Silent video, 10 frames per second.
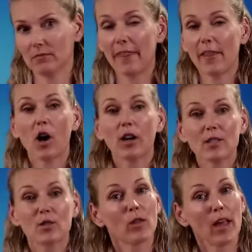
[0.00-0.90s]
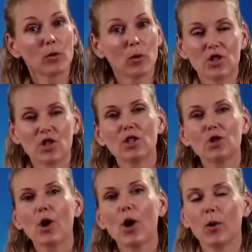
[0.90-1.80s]
And the answer to that question is
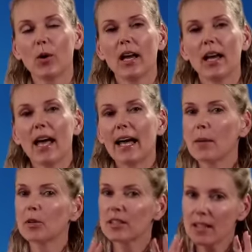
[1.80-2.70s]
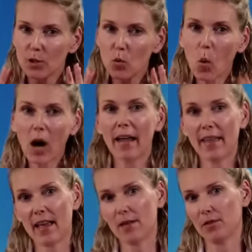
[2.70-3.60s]
no, and I'm going to tell you why
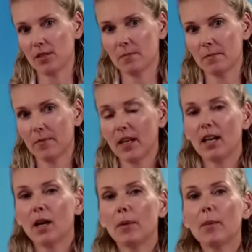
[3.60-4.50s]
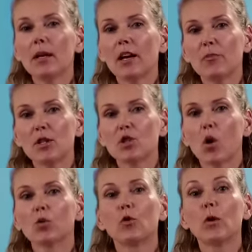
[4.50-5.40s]
they haven't. People have been
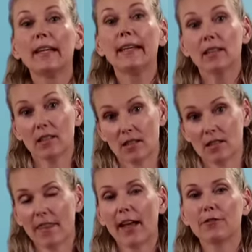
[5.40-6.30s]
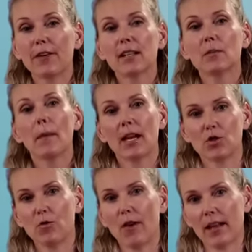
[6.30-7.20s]
told for years that fat makes
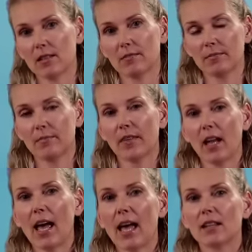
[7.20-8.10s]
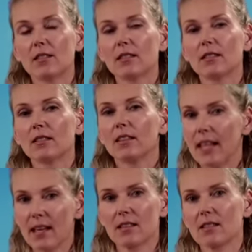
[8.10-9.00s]
you fat. And
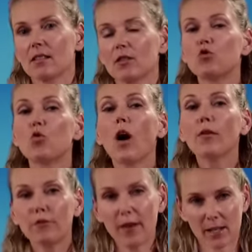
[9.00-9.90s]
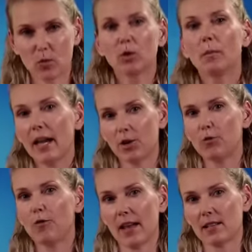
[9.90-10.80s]
yes, the wrong fat will make you
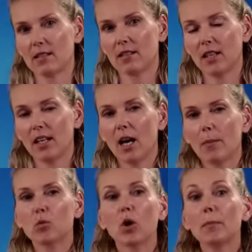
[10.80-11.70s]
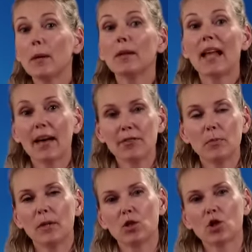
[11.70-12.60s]
fat. But what people haven't
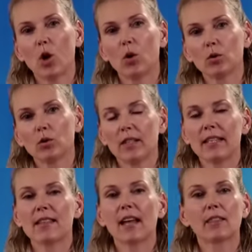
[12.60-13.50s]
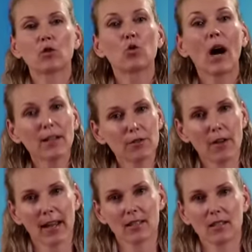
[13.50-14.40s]
been told is that the right
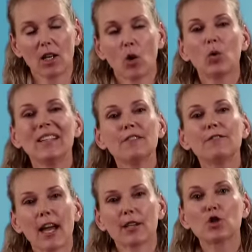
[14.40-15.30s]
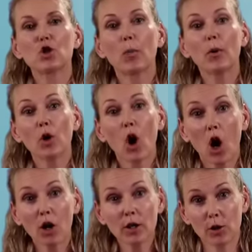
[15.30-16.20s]
fat will in fact spur
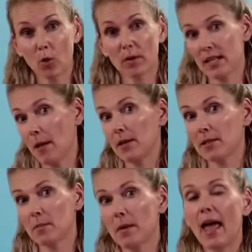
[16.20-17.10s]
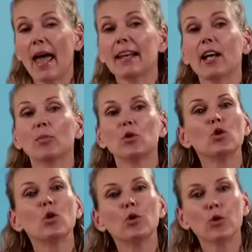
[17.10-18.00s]
on your metabolism and help you
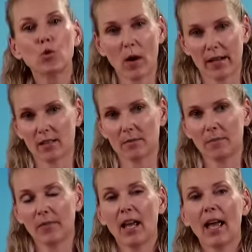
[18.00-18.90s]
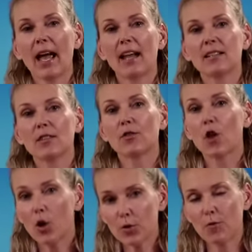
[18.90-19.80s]
to lose weight. And
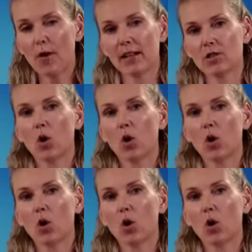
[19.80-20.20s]
those fats